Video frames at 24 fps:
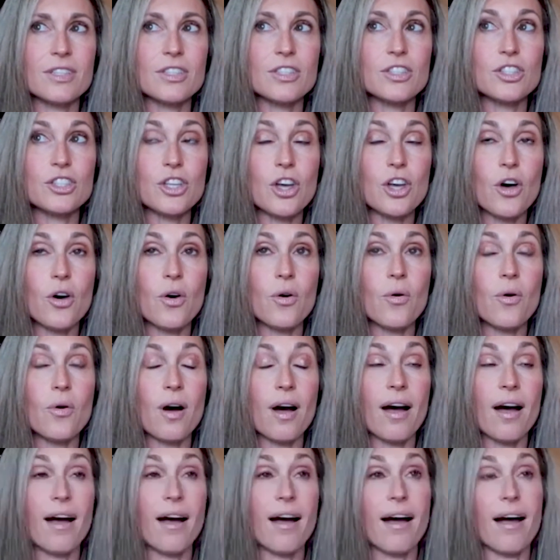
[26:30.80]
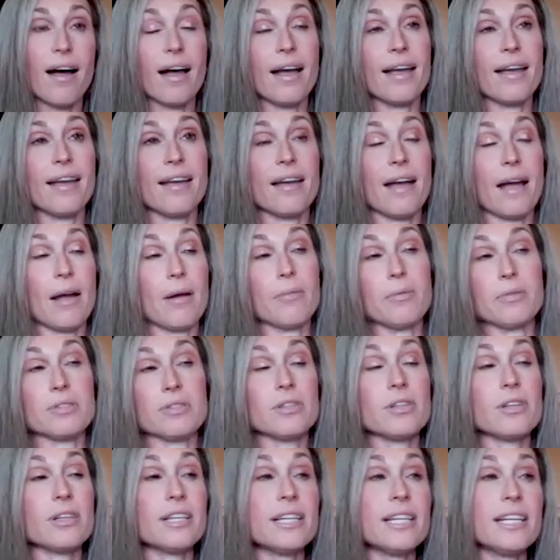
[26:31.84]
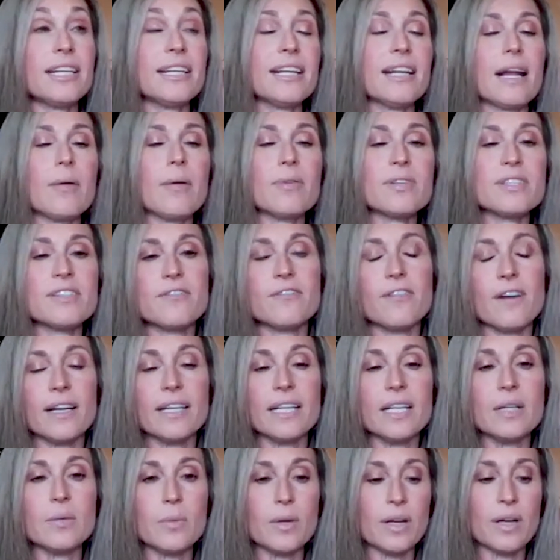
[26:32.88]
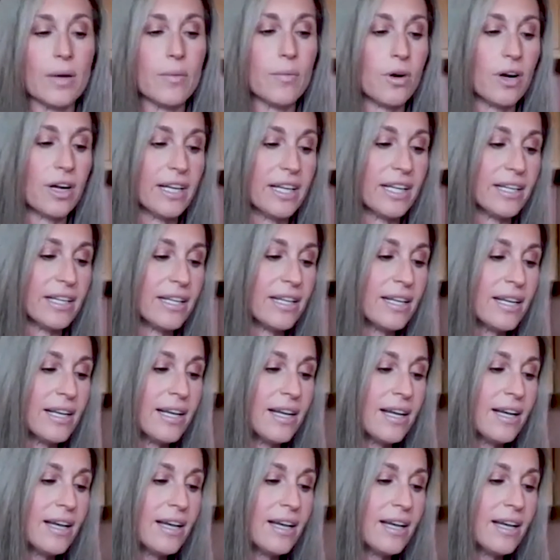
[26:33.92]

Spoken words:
So I was looking and I wasn't finding what I wanted.